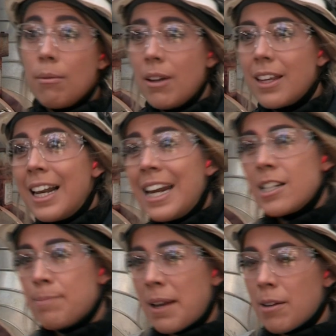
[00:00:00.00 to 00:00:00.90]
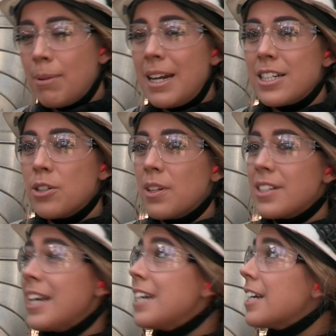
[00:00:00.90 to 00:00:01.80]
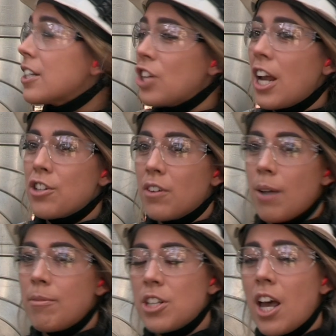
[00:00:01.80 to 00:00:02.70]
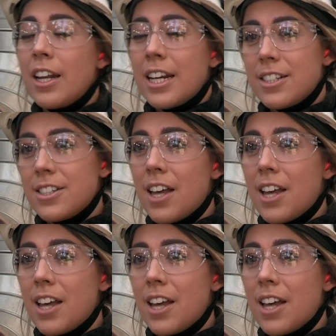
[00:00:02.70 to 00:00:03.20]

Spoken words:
Well, the clean has been completed on this heat exchanger and I'm returning it to